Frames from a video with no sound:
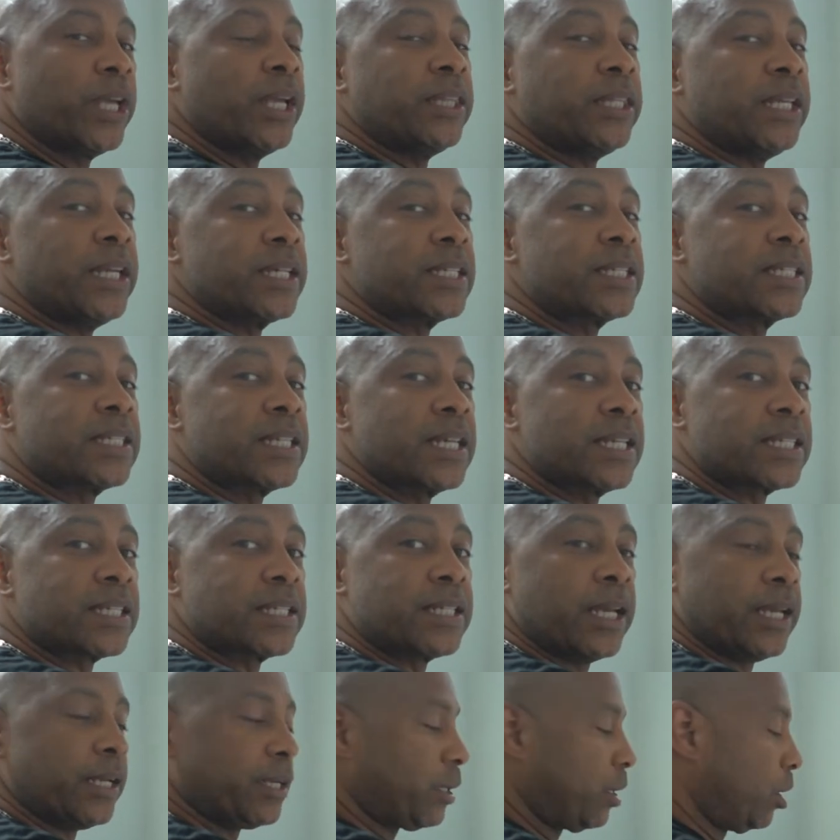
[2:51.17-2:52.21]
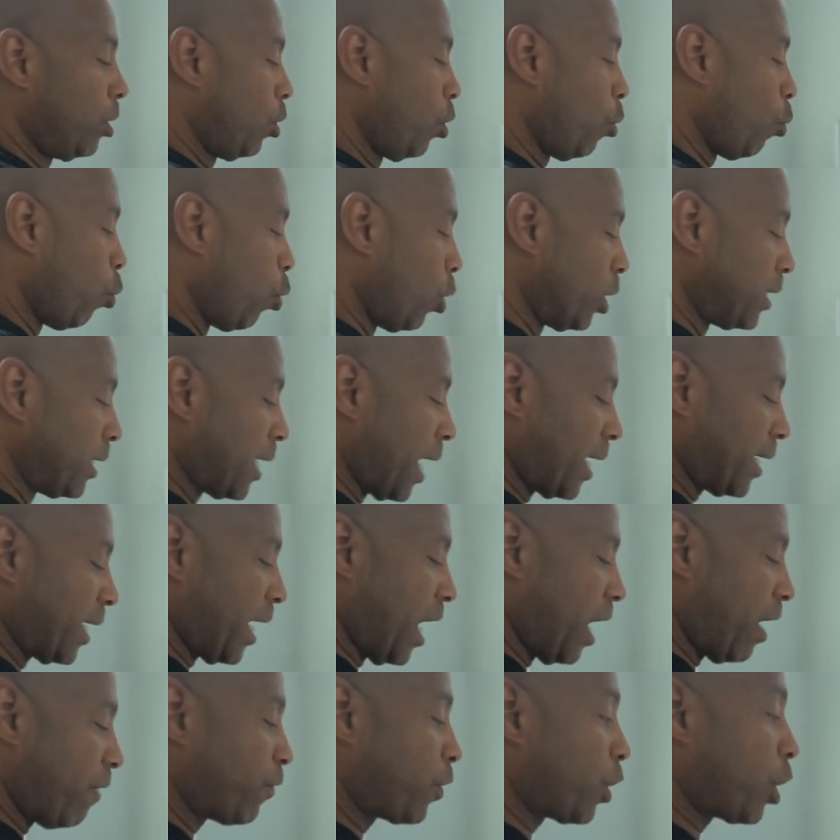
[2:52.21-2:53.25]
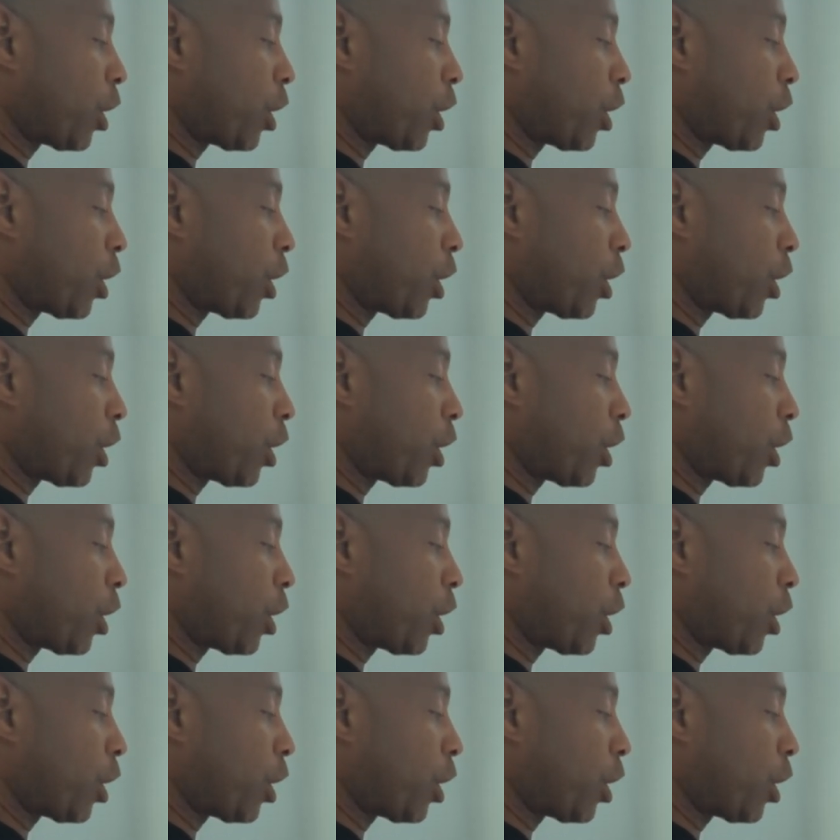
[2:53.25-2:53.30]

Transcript: The assistant would not have